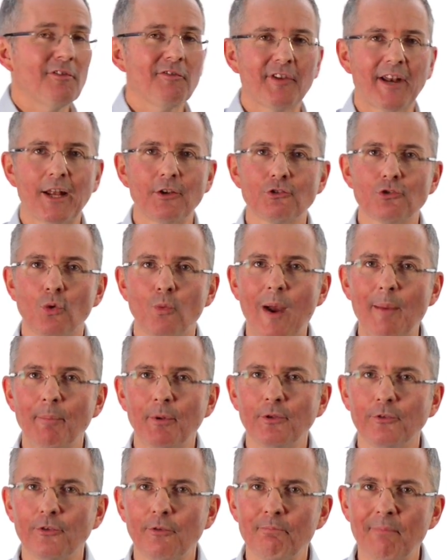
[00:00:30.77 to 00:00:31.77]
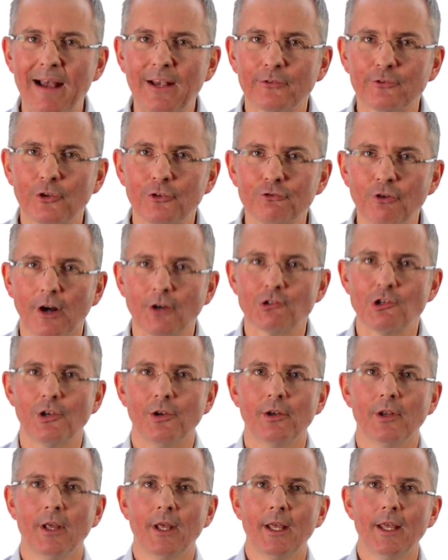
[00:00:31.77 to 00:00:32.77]
Financial weapons of mass
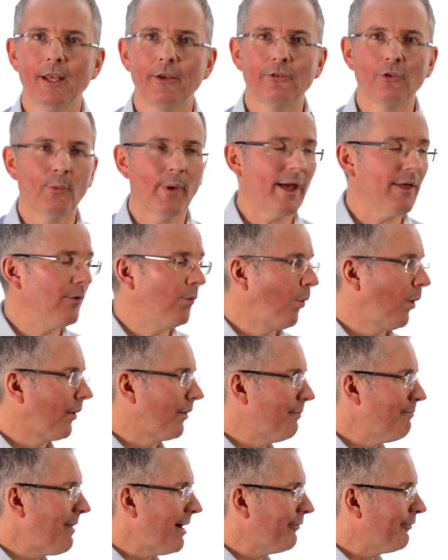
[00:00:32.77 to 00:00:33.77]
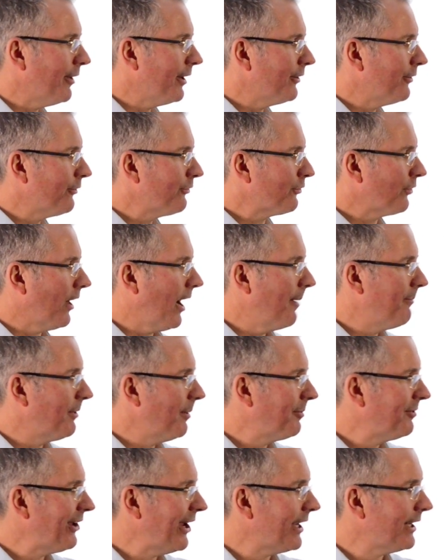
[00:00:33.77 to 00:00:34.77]
destruction is the way that Warren Buffett described a
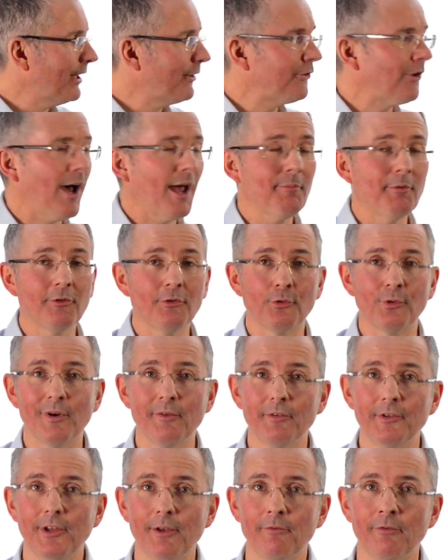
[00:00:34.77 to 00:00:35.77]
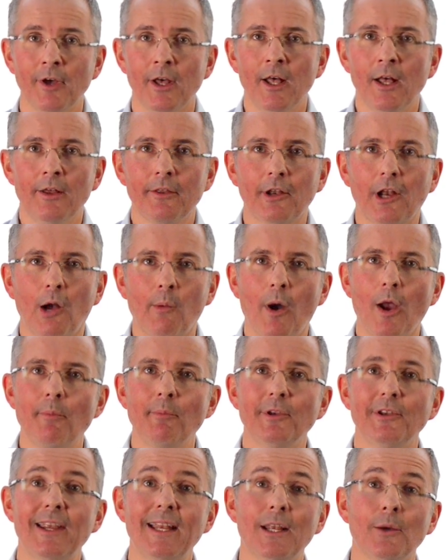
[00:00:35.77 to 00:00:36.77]
particular type of derivative that I won't
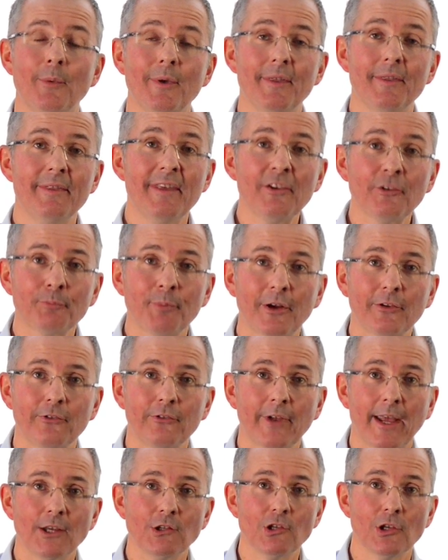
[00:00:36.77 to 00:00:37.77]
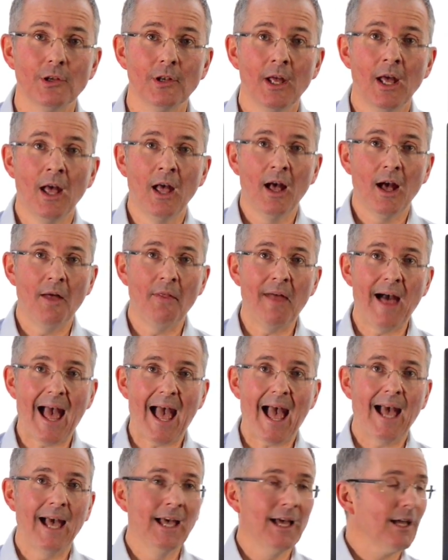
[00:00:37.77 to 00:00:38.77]
be dealing with in this presentation, and
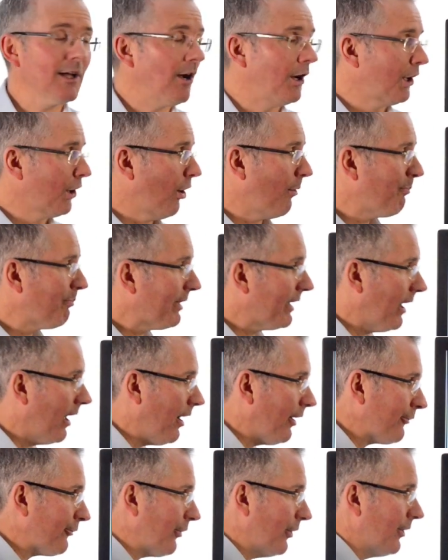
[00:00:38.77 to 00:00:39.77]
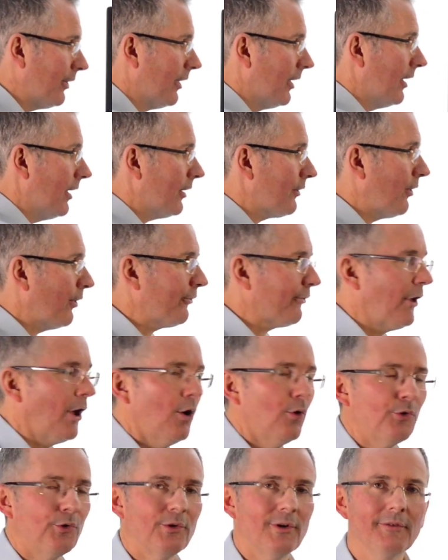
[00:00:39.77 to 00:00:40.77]
that kind of got plastered across the
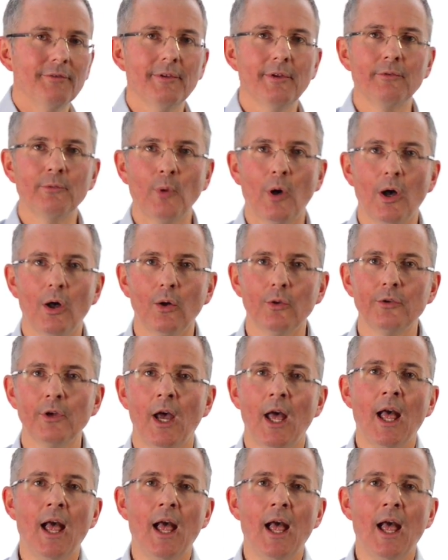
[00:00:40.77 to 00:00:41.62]
whole derivatives world.